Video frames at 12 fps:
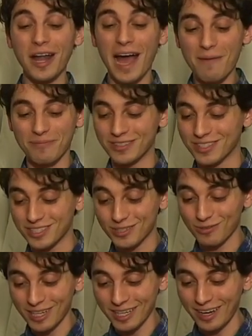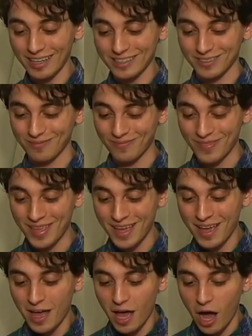when it happens. It's really awesome.
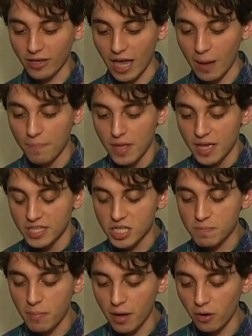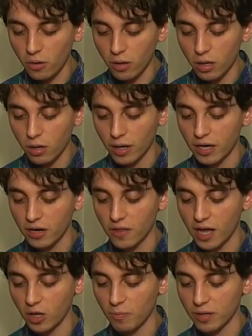Okay, it says muddle. Oh, I need
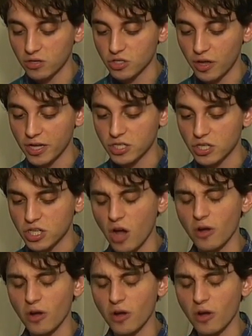the jalapeno slices.